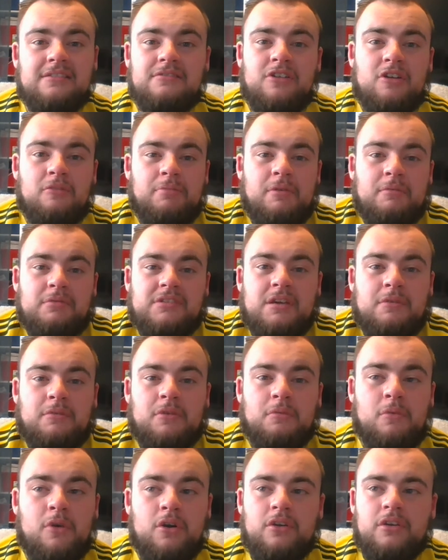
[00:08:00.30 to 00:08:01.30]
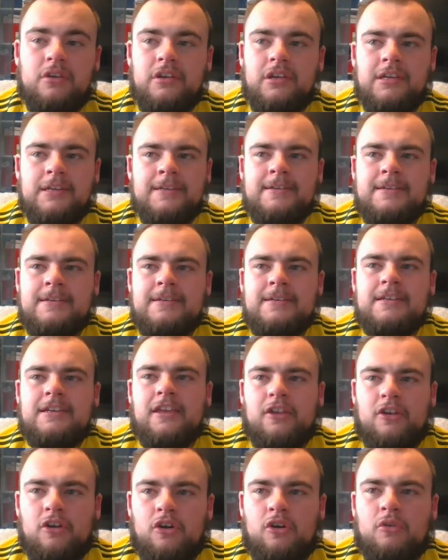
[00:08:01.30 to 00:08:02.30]
You know, people say what they want.
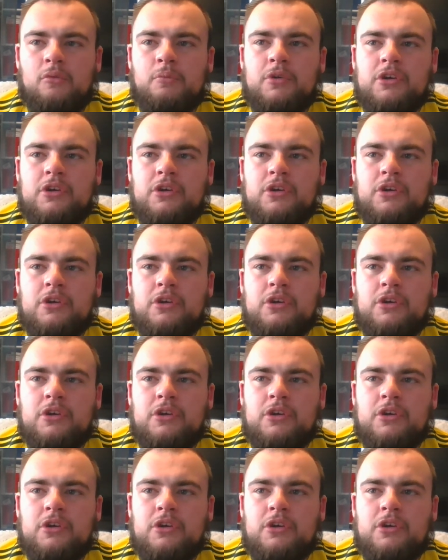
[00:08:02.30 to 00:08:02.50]
You know,